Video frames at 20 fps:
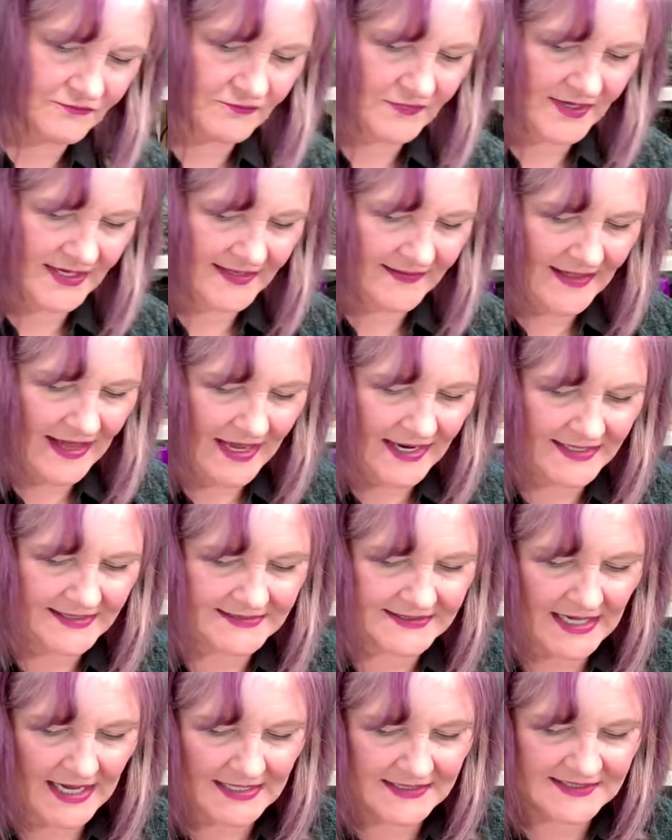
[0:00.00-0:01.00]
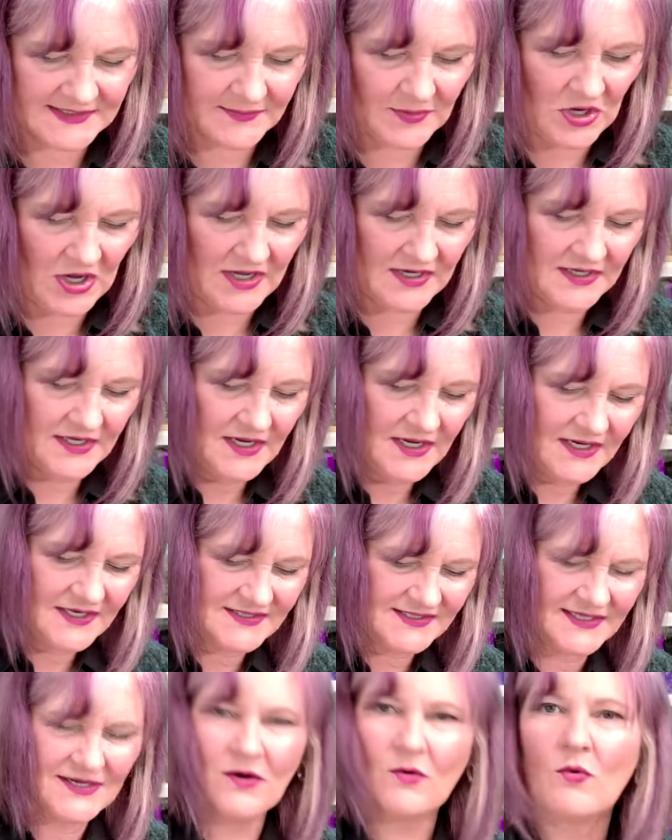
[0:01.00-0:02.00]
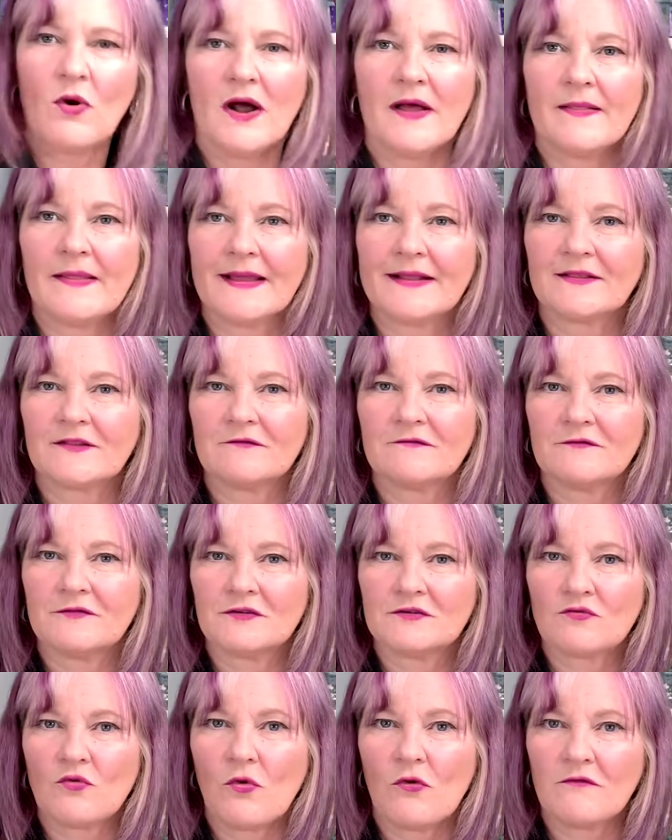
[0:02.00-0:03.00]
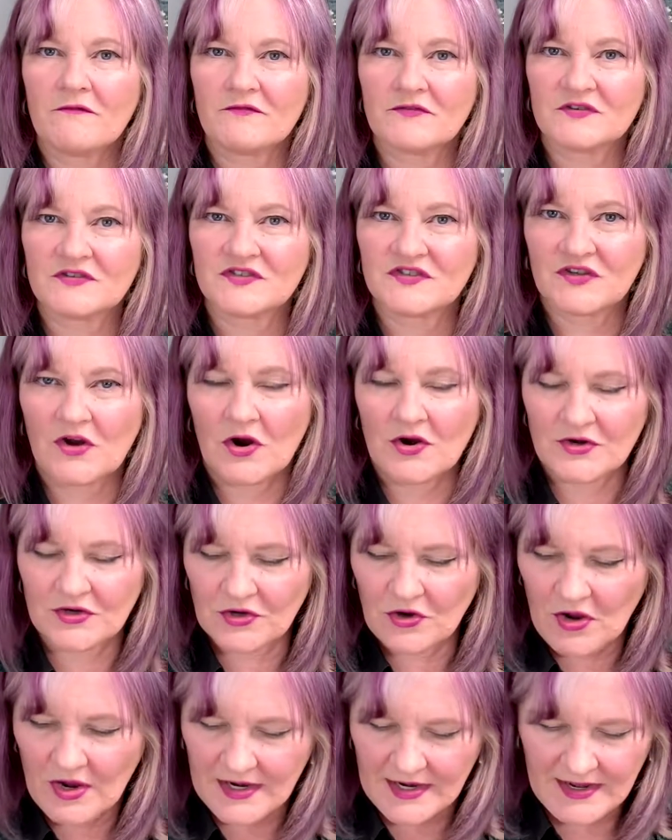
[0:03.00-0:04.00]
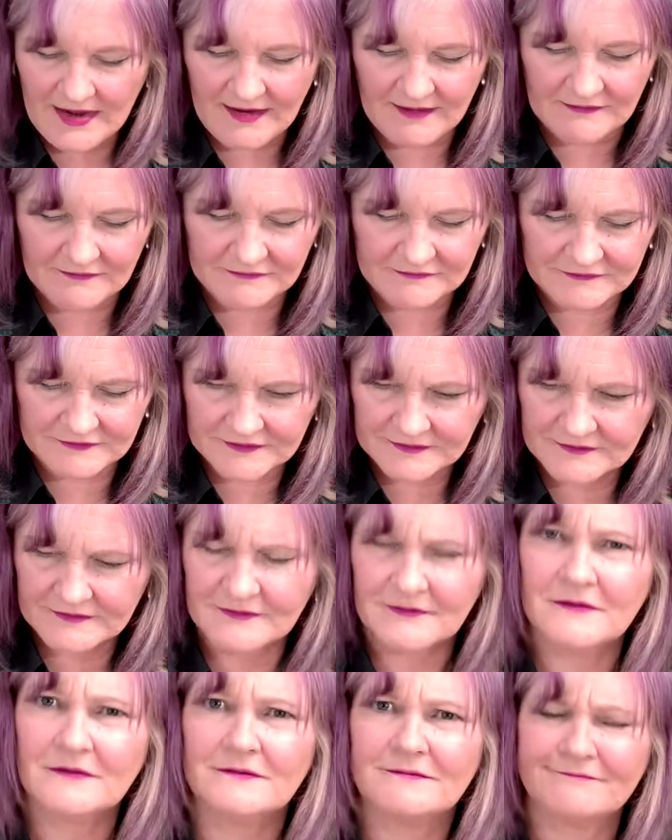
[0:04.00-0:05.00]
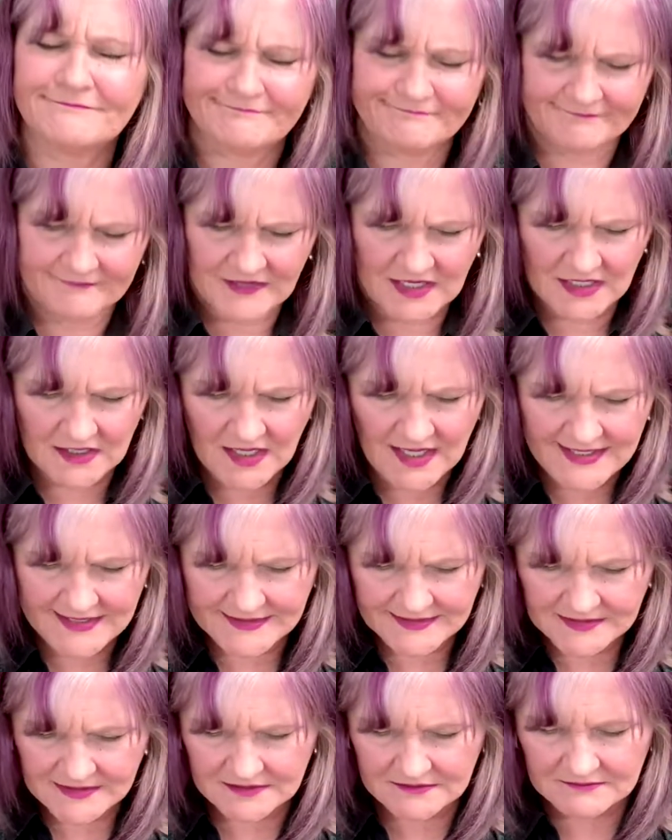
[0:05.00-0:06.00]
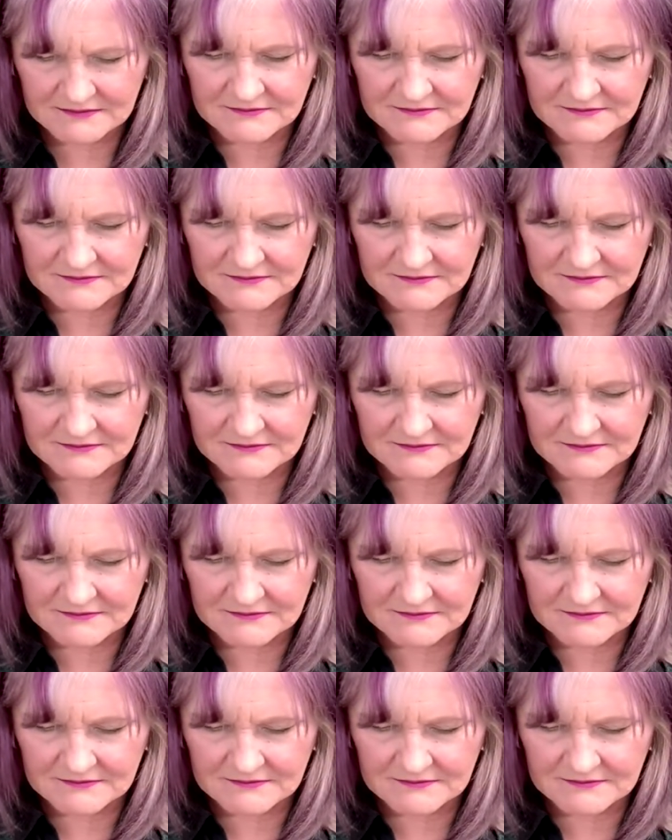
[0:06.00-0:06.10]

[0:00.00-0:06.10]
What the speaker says: in that exact spot, because I don't want like the whole first star to not have a light.